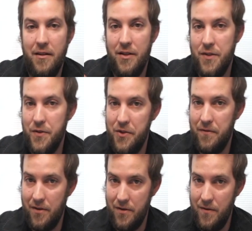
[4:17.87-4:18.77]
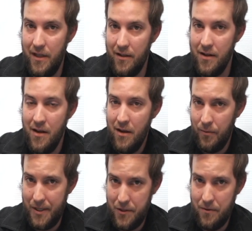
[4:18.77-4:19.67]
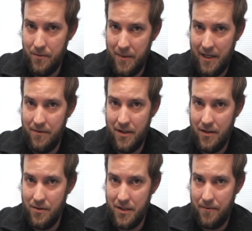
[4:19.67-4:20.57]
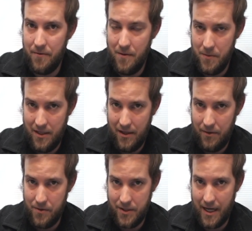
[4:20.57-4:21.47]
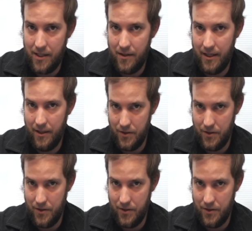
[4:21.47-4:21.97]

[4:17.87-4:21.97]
Also, too, if you're new here, we do make videos every Monday through Saturday,